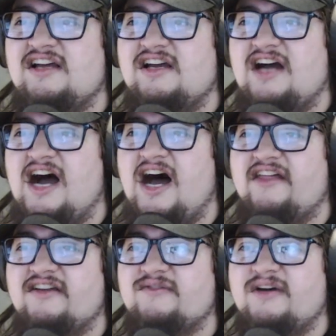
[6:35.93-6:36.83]
Ah,
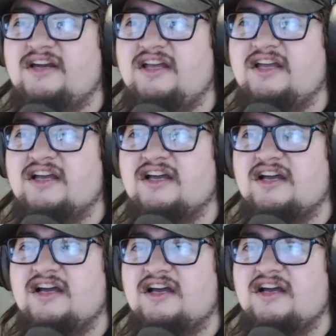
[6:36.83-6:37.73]
there's Woody.
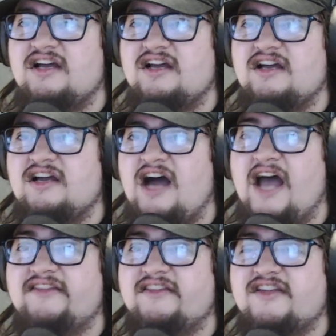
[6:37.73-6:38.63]
Ah,
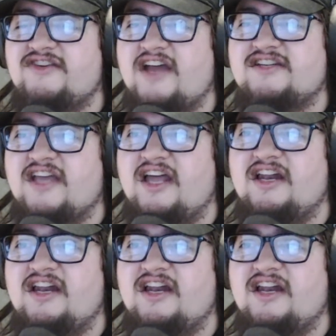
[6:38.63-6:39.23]
he's in the trash can.